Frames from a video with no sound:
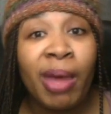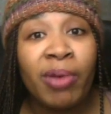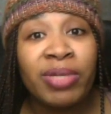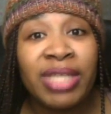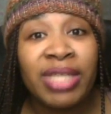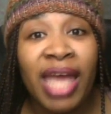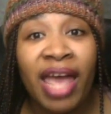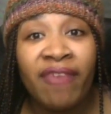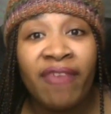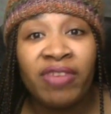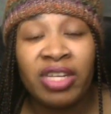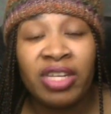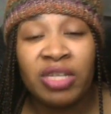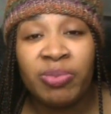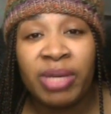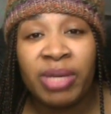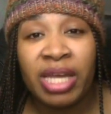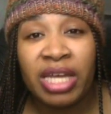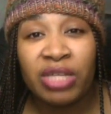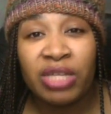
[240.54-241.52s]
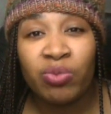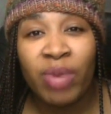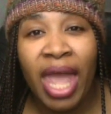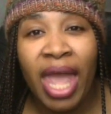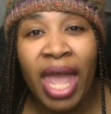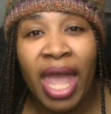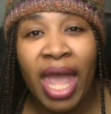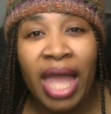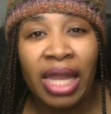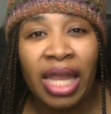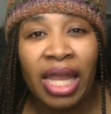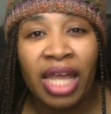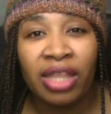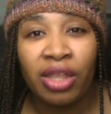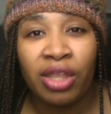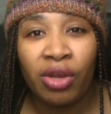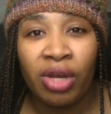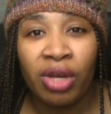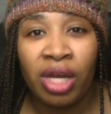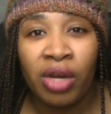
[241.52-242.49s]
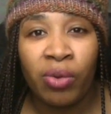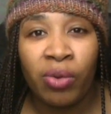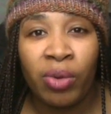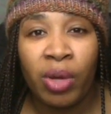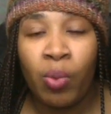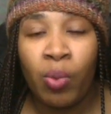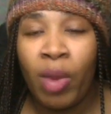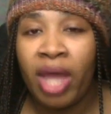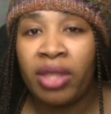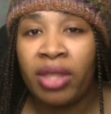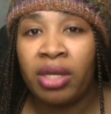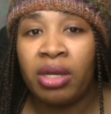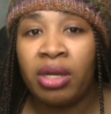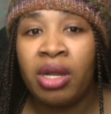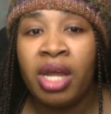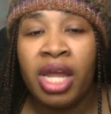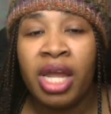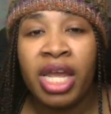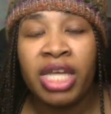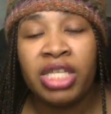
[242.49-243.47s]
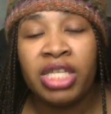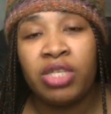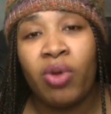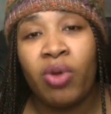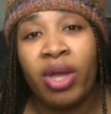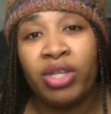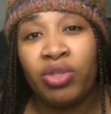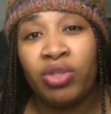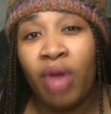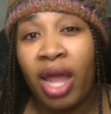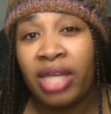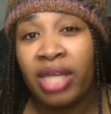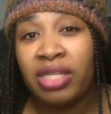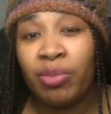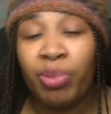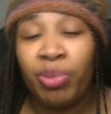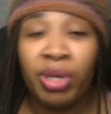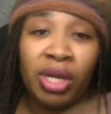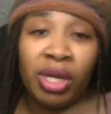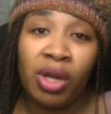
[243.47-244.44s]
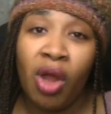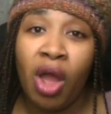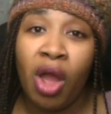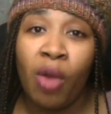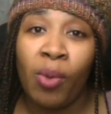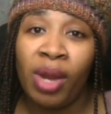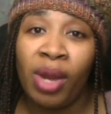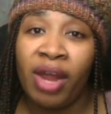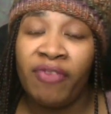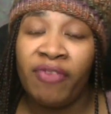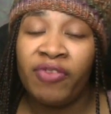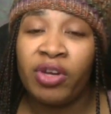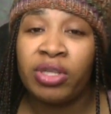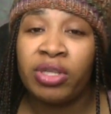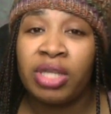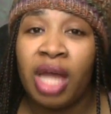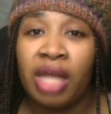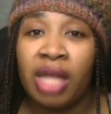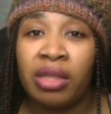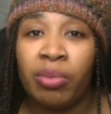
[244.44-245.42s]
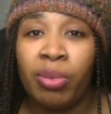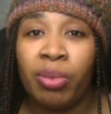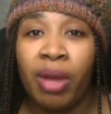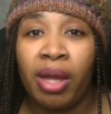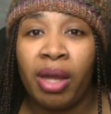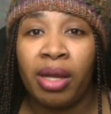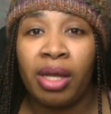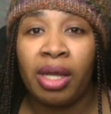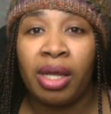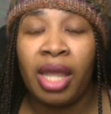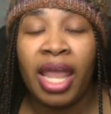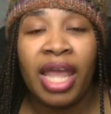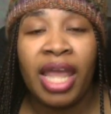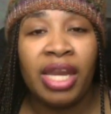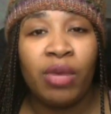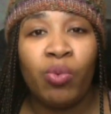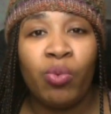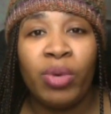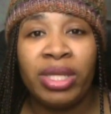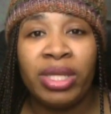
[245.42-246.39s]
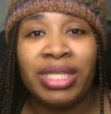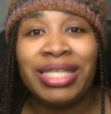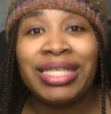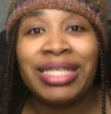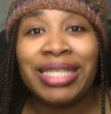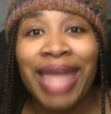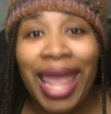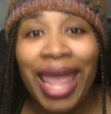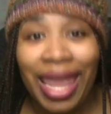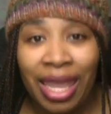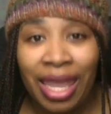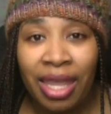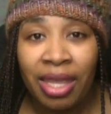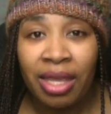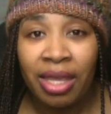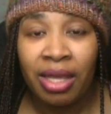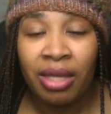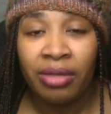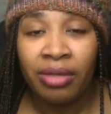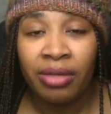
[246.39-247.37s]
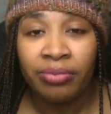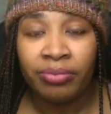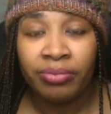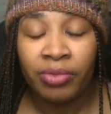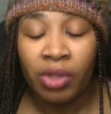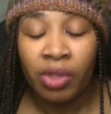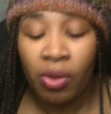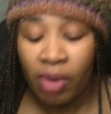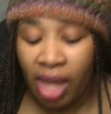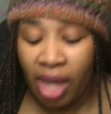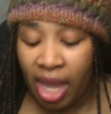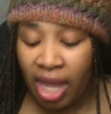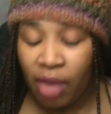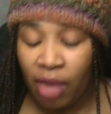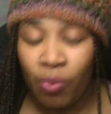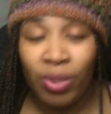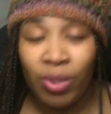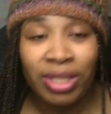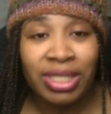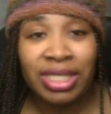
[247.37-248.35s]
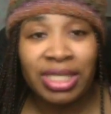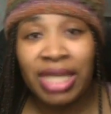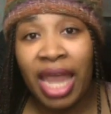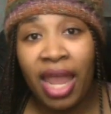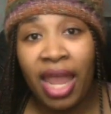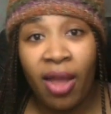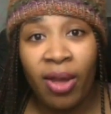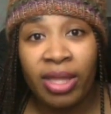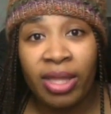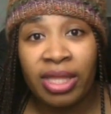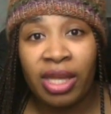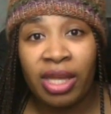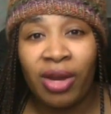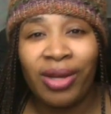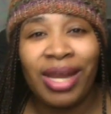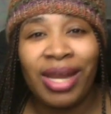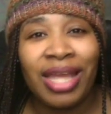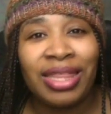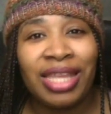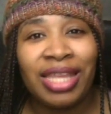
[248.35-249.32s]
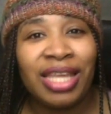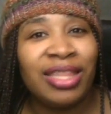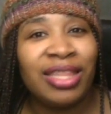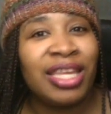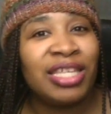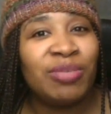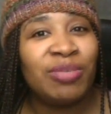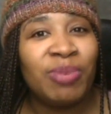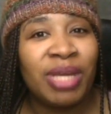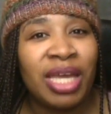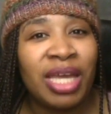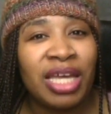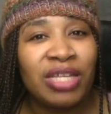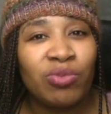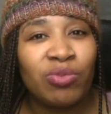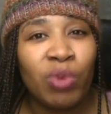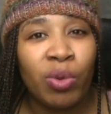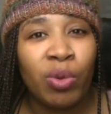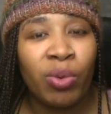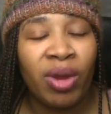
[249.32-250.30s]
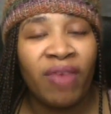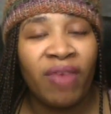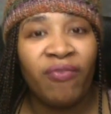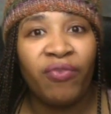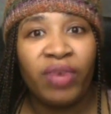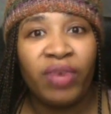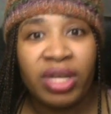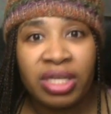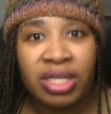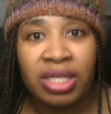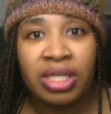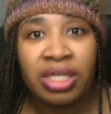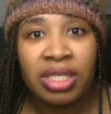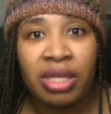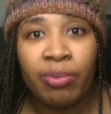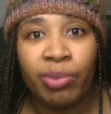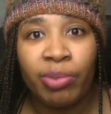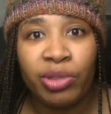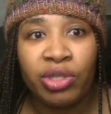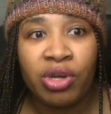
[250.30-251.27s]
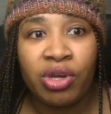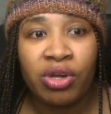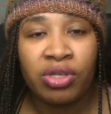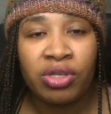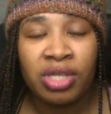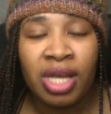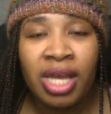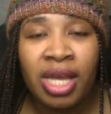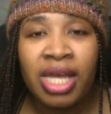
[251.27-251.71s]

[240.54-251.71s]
I was having is because we had like 30 degree weather and so I tried to put it on when I first got the product and it wouldn't stay. Okay, it wouldn't stay on there, and I think that's because we were in freezing temperatures,